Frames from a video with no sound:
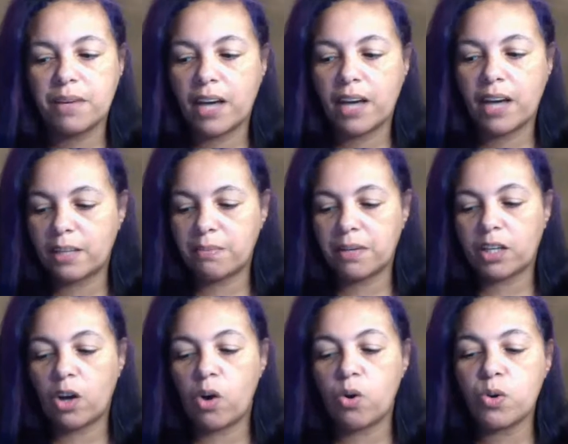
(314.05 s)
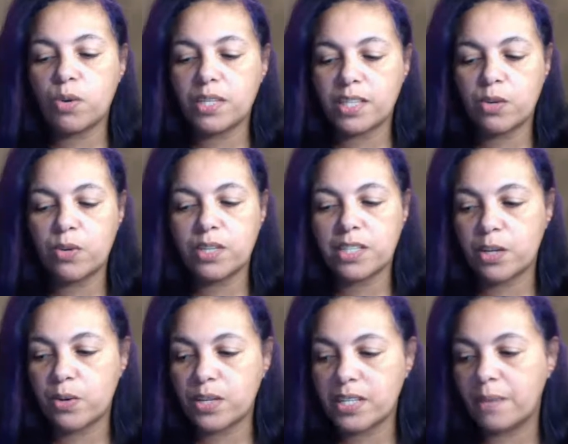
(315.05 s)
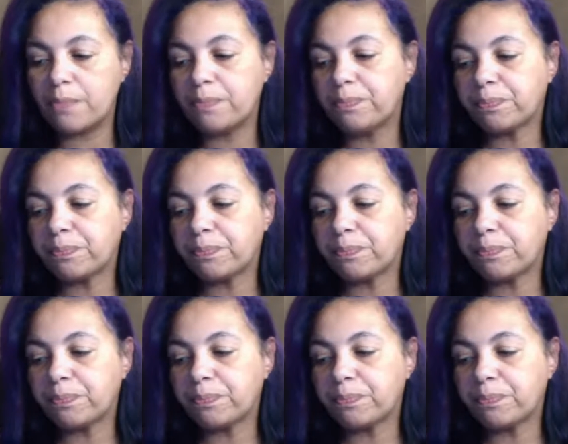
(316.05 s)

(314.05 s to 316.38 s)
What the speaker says: they'd be like, oh, who is it? Who is it? Who is it?